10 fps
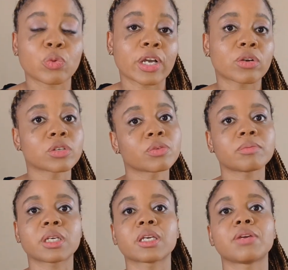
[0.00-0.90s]
Why can't we
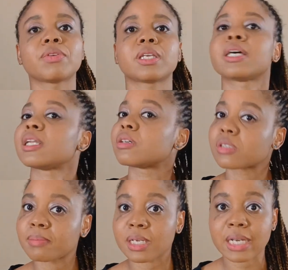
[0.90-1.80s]
make every day
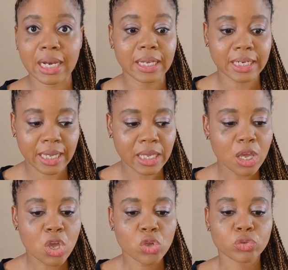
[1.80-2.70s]
Nelson Mandela Day?
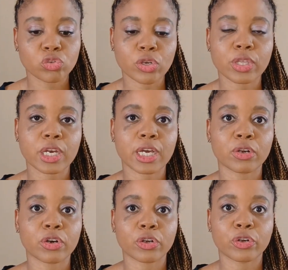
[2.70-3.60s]
So then I got a